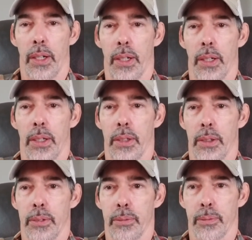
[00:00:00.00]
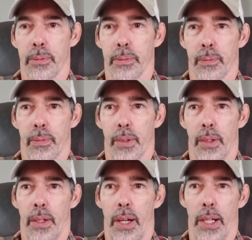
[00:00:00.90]

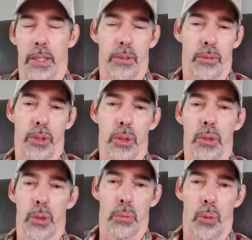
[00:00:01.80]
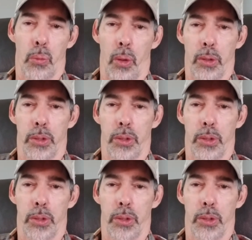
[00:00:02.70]
I can do a little more work